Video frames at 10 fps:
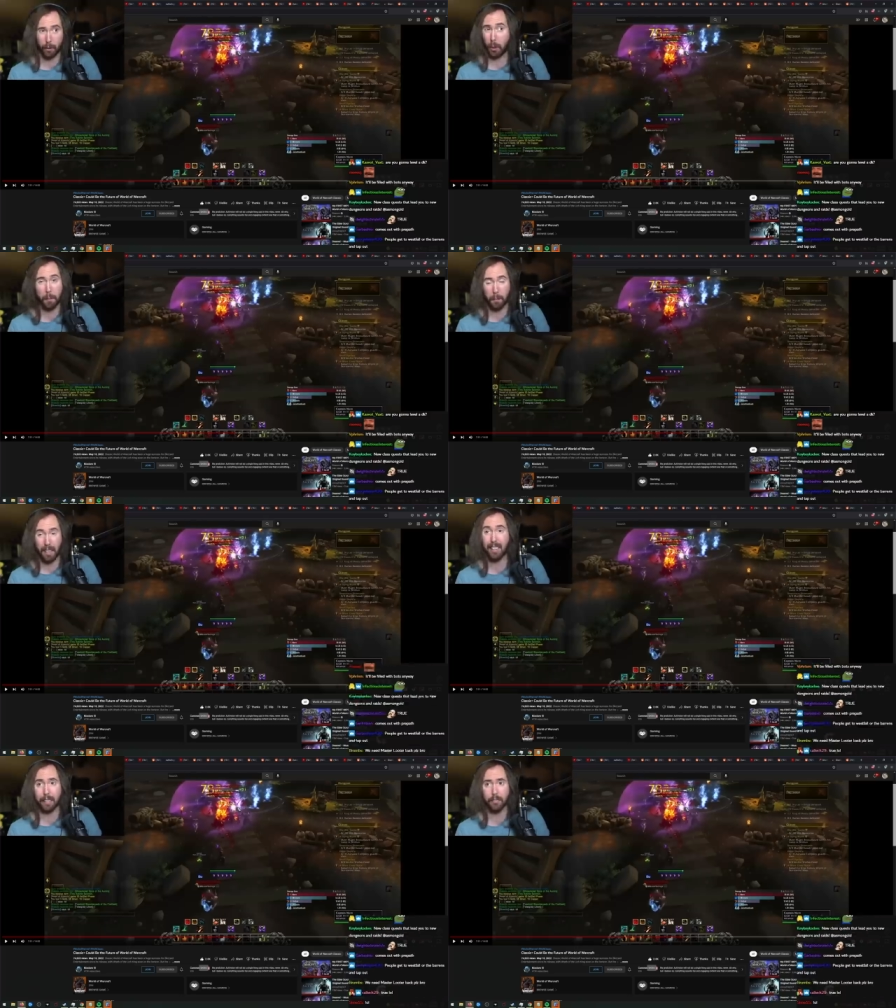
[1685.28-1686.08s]
I'm going to be
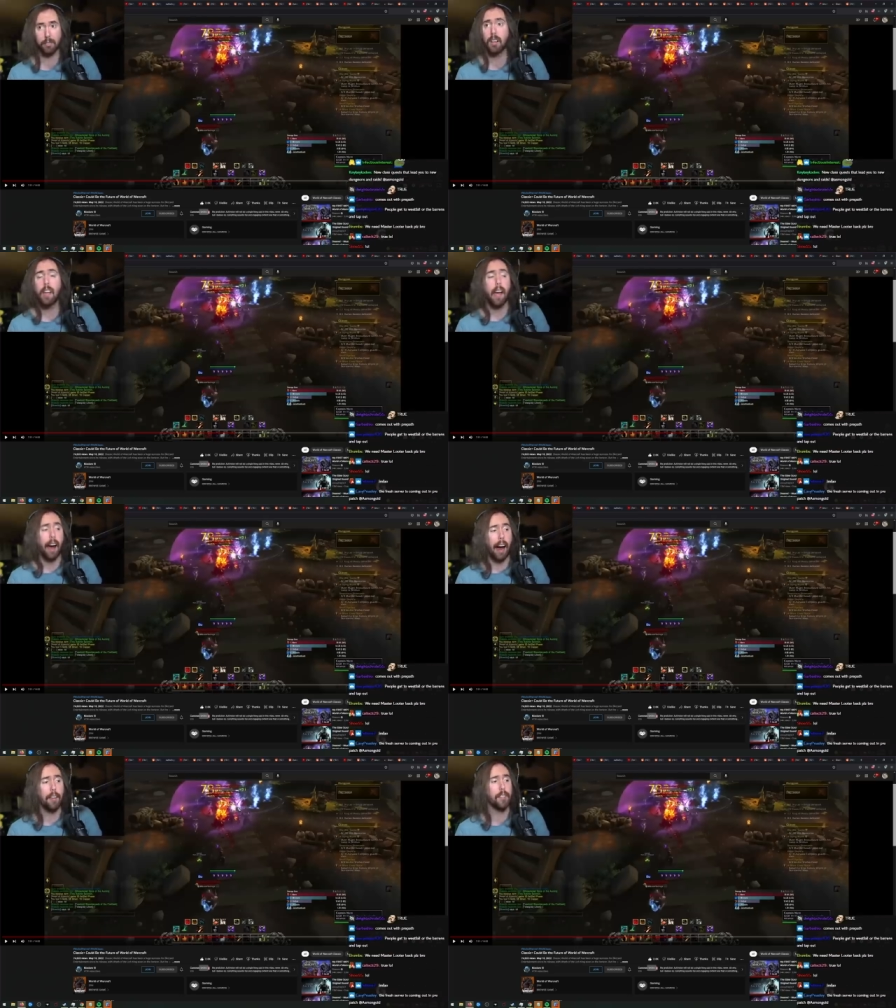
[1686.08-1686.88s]
honest.
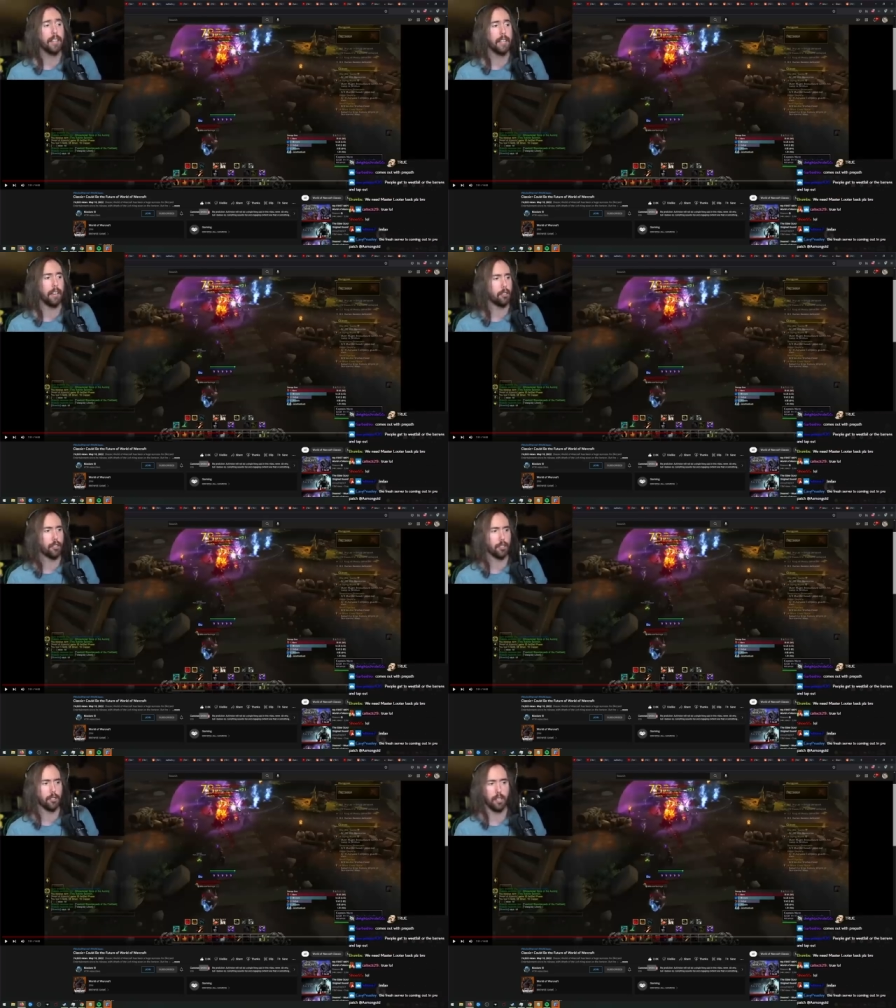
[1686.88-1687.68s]
I think that it's
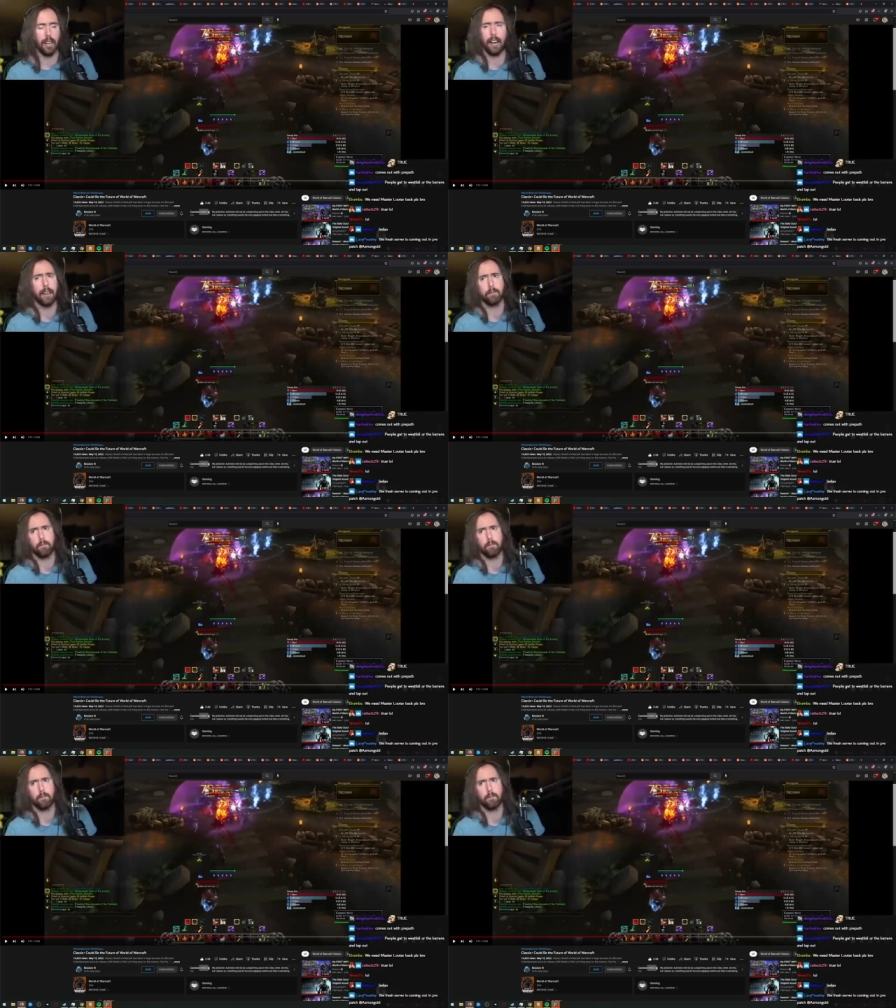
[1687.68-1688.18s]
just not...